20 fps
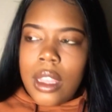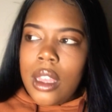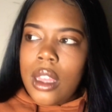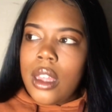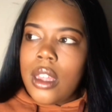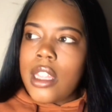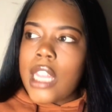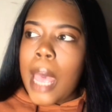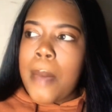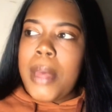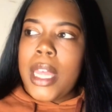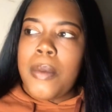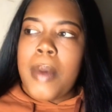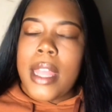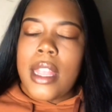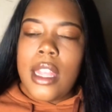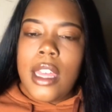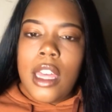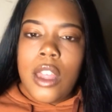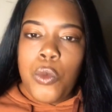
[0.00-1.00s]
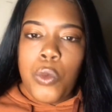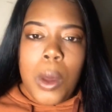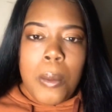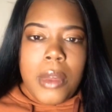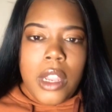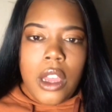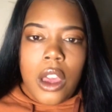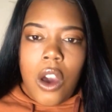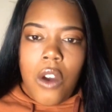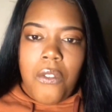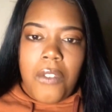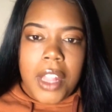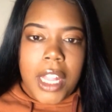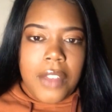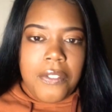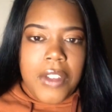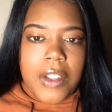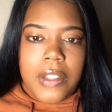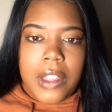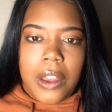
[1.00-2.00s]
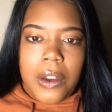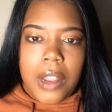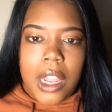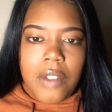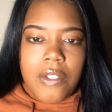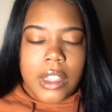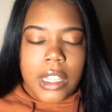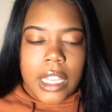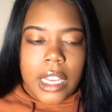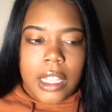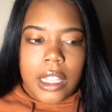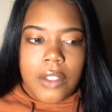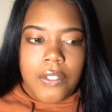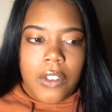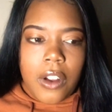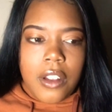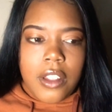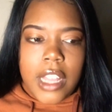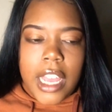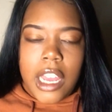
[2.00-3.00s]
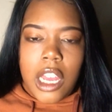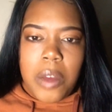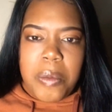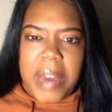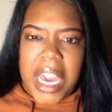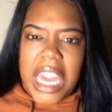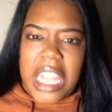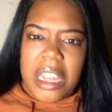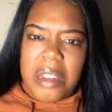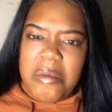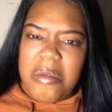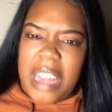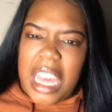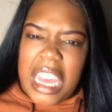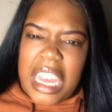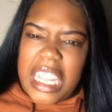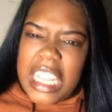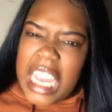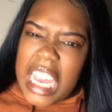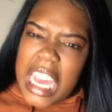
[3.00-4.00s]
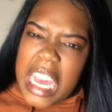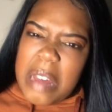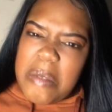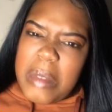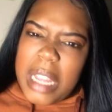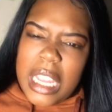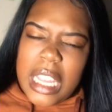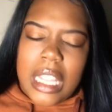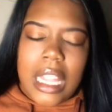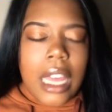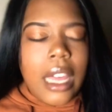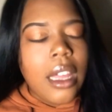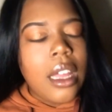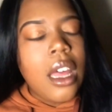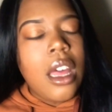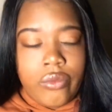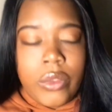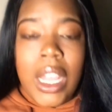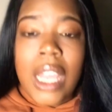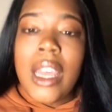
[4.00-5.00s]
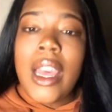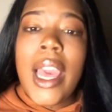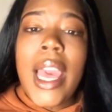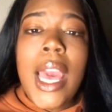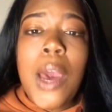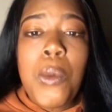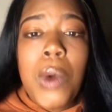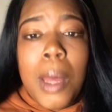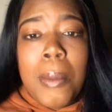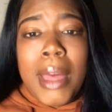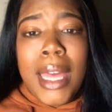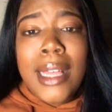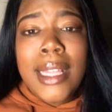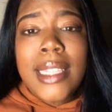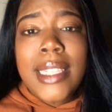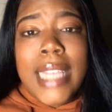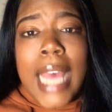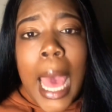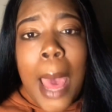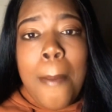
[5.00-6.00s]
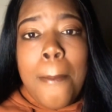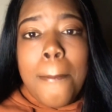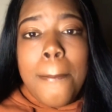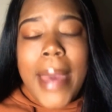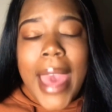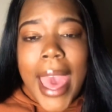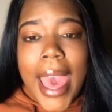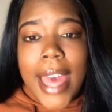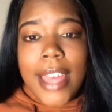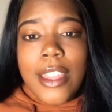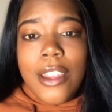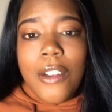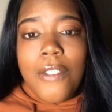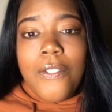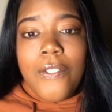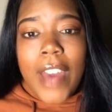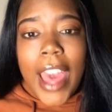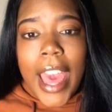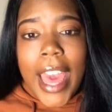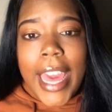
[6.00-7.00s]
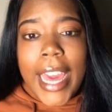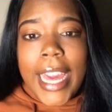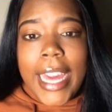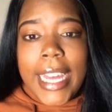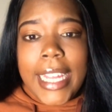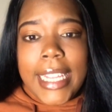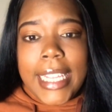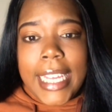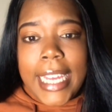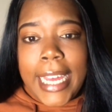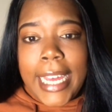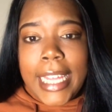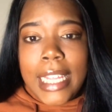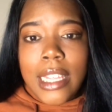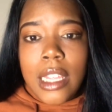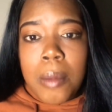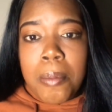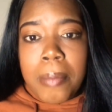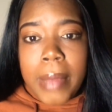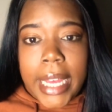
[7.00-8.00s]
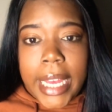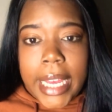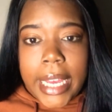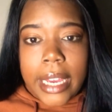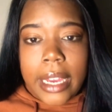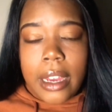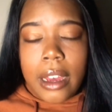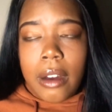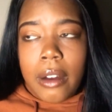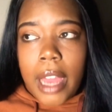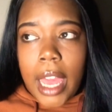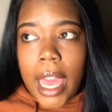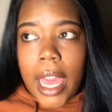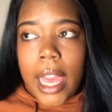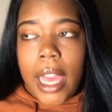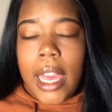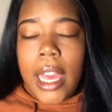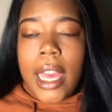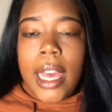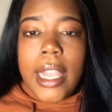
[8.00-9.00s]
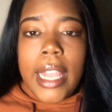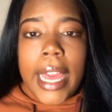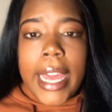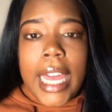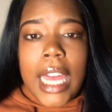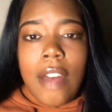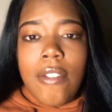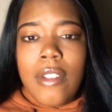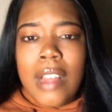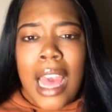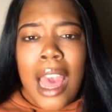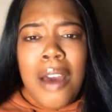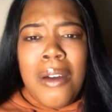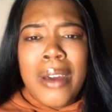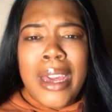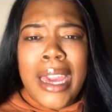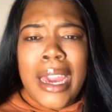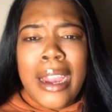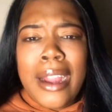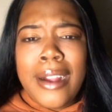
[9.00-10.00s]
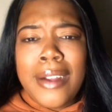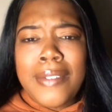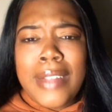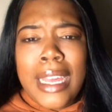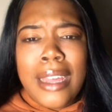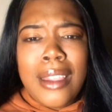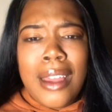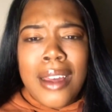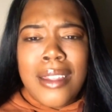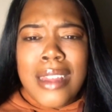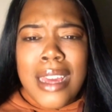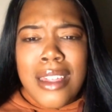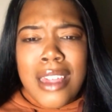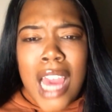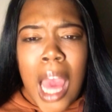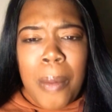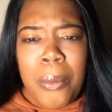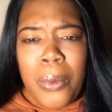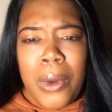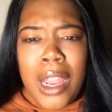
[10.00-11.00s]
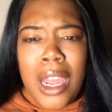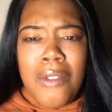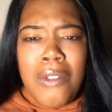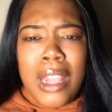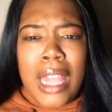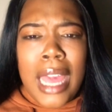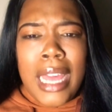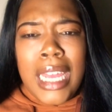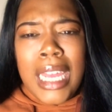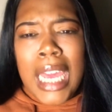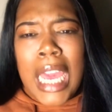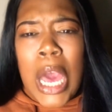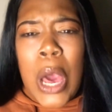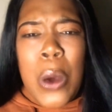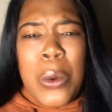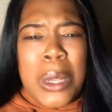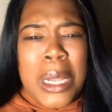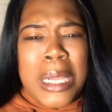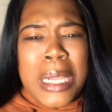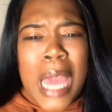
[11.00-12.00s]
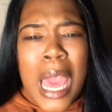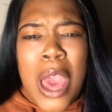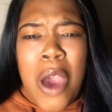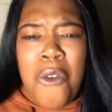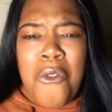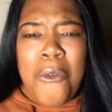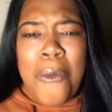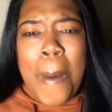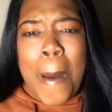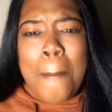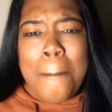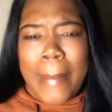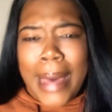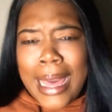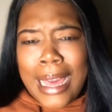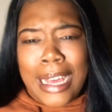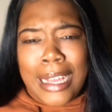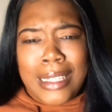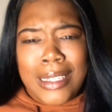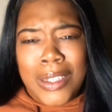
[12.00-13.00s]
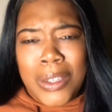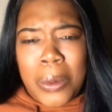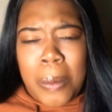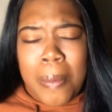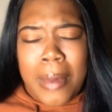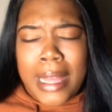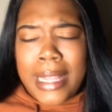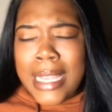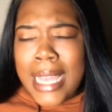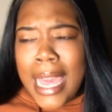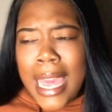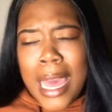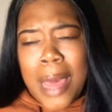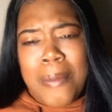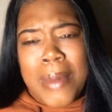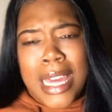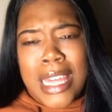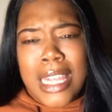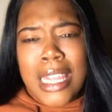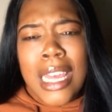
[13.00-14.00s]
Stop expecting these women to go 50-50 on everything the first day you meet them. Like, damn, nigga, like. And women, stop pacifying these men, okay? Like, I don't care if they lost their job or whatever. Like, yeah, hold it down for a month or two. But damn, bitch,